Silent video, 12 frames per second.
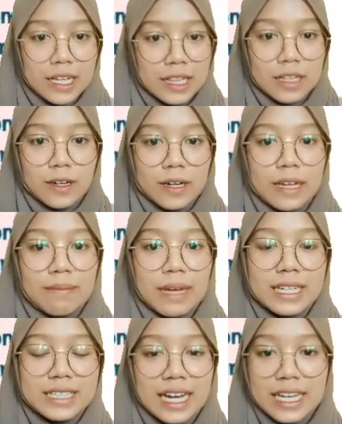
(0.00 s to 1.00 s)
Learning
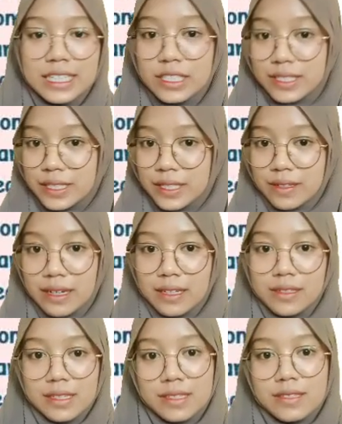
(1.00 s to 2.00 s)
media in
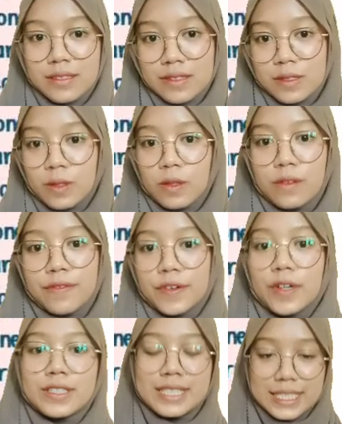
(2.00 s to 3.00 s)
general is a tool
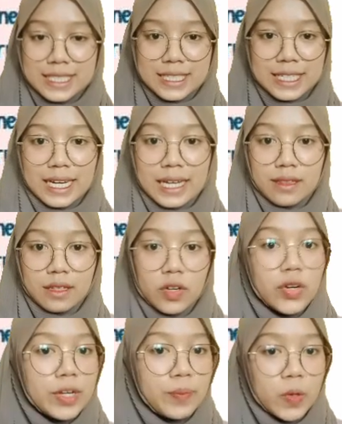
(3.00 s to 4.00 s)
for teaching and
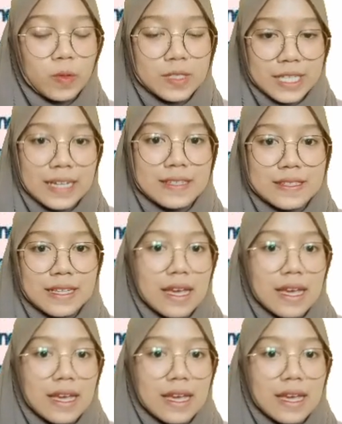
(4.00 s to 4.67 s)
learning process.